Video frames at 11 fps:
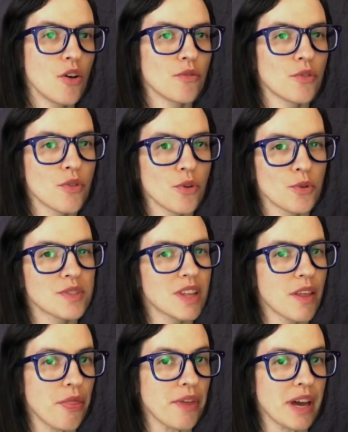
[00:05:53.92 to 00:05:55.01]
for those
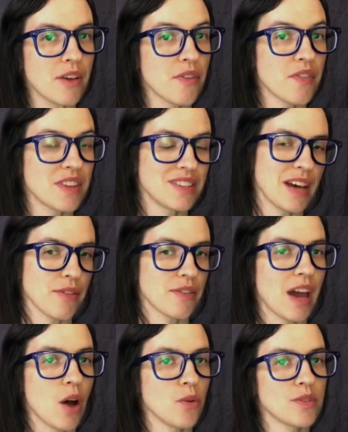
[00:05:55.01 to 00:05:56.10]
that think that the death
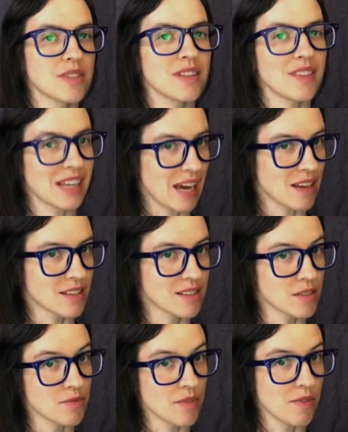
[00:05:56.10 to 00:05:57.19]
counts and the cases
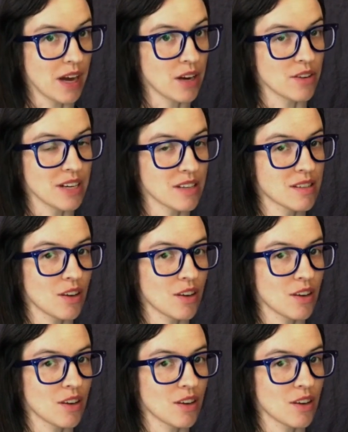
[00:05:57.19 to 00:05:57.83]
of the virus